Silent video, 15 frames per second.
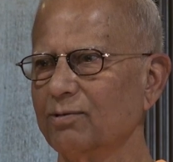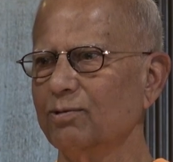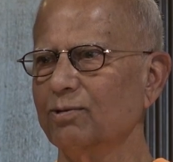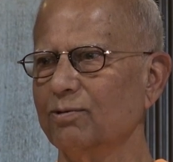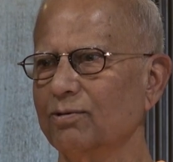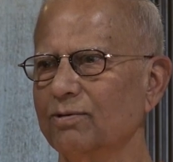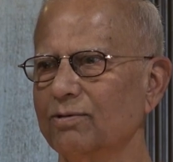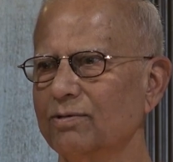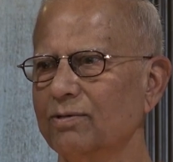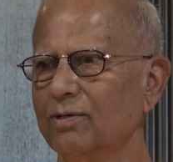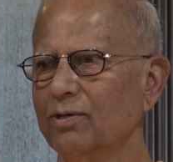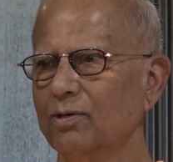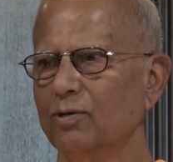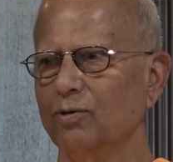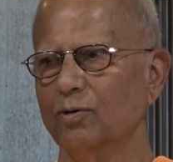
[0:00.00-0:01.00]
guru,
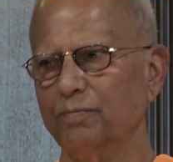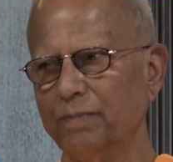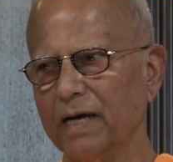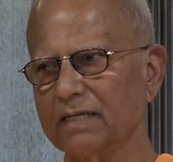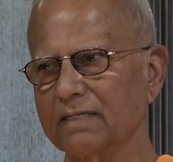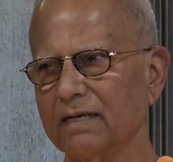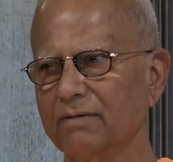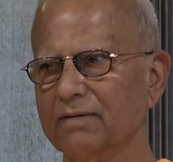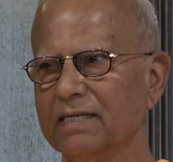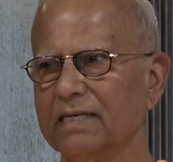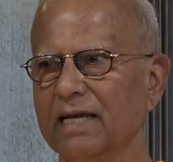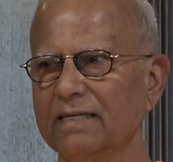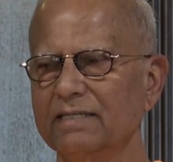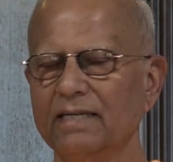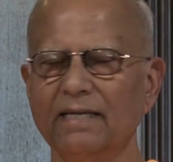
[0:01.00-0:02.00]
who passed away in
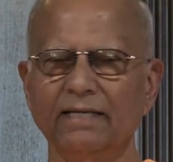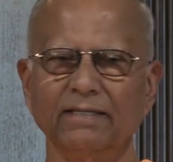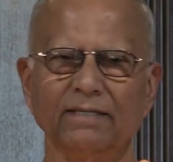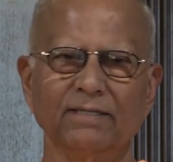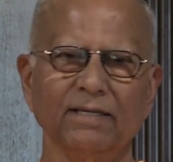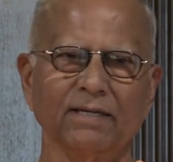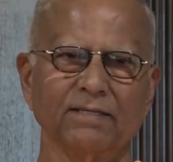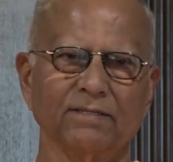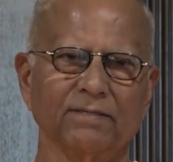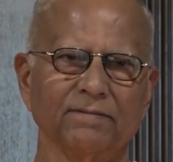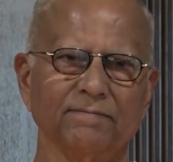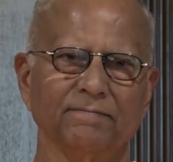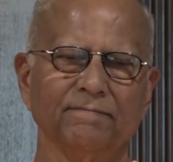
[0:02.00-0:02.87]
1886.